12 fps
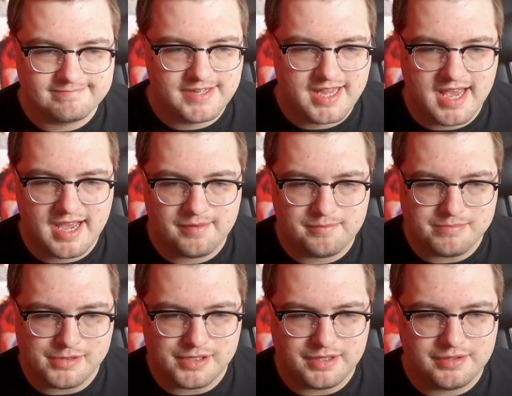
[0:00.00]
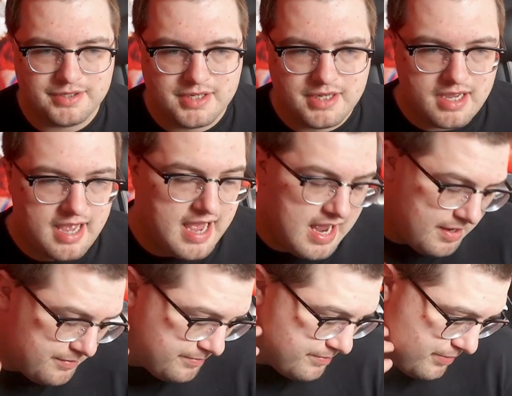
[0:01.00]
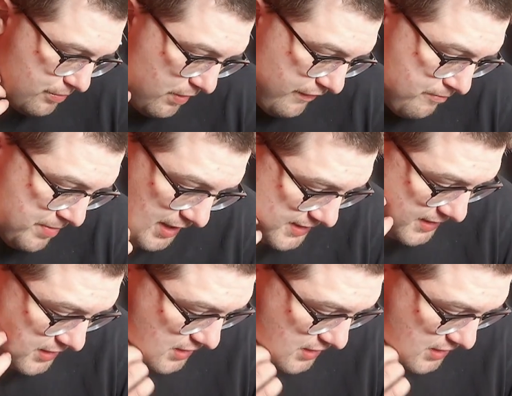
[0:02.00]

yeah, but with Melissa's